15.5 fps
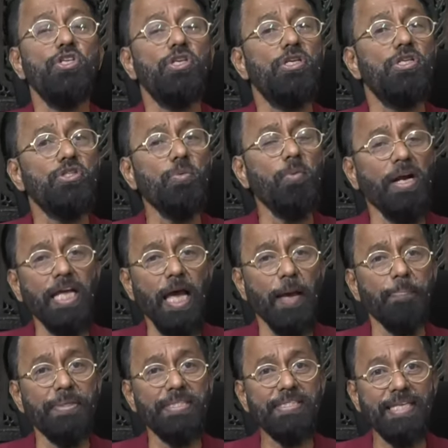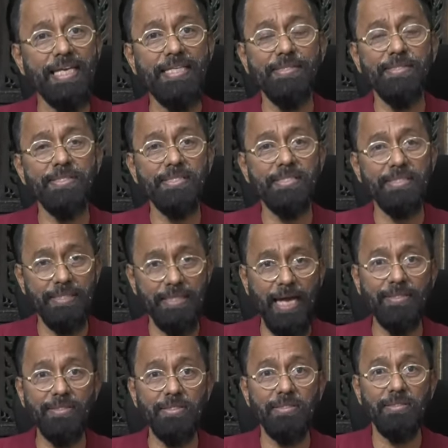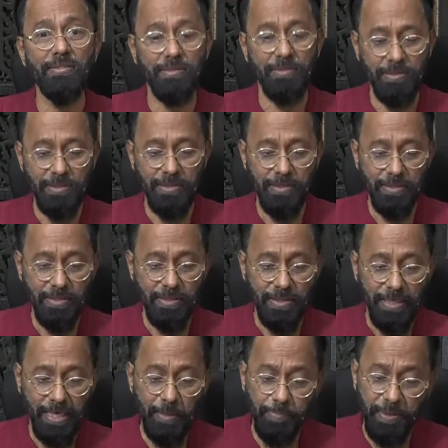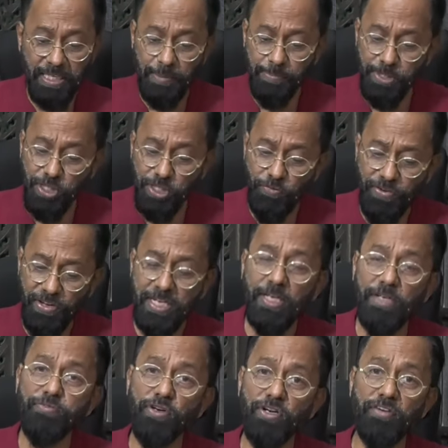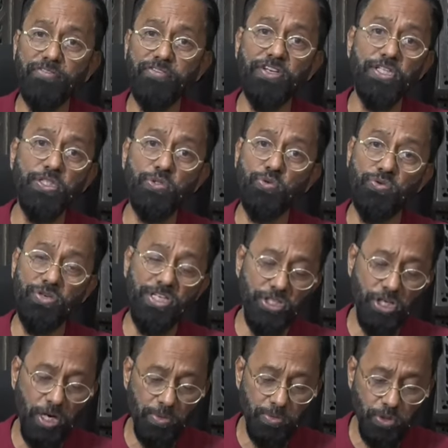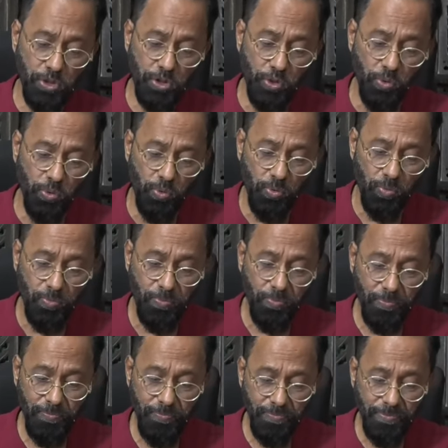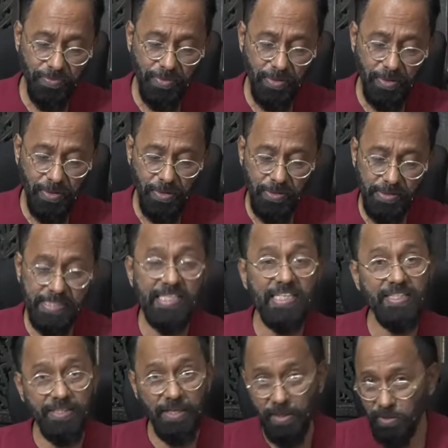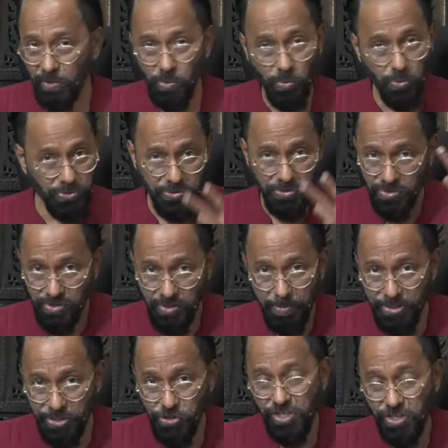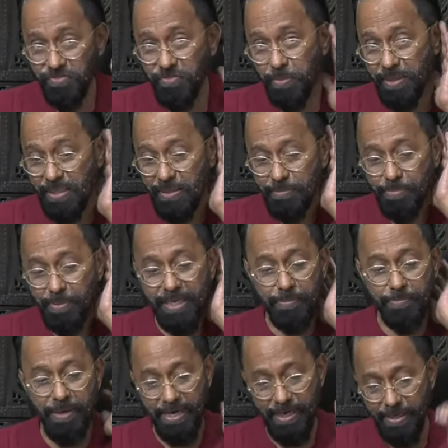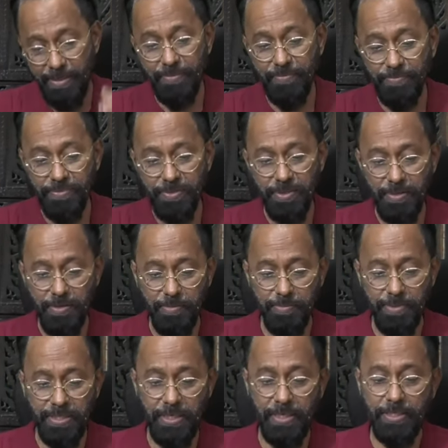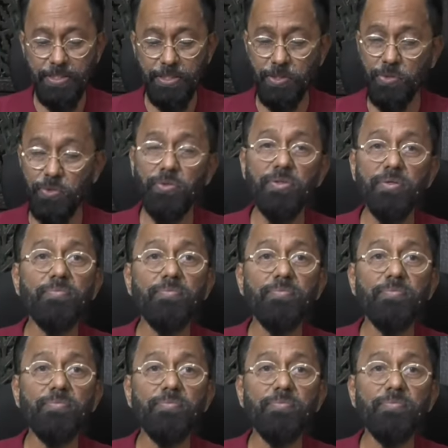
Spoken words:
So what happens is that it becomes difficult for Afreen to reach out to Sita, who's the mystery woman, played by Mrunal Thankur,